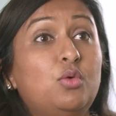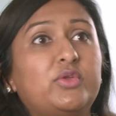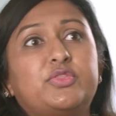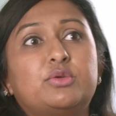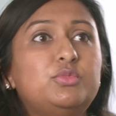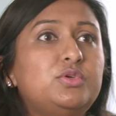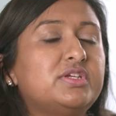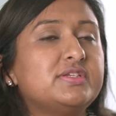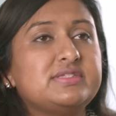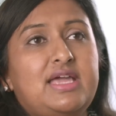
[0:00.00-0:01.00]
what their mood
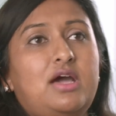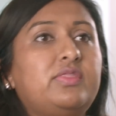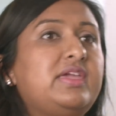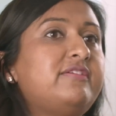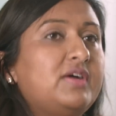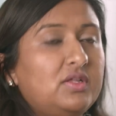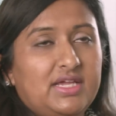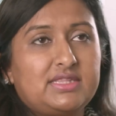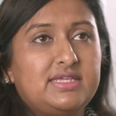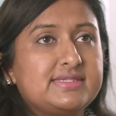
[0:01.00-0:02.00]
is and how they felt
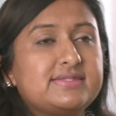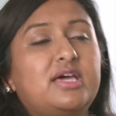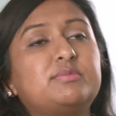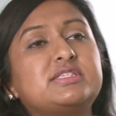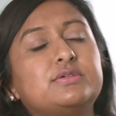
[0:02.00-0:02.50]
like they slept.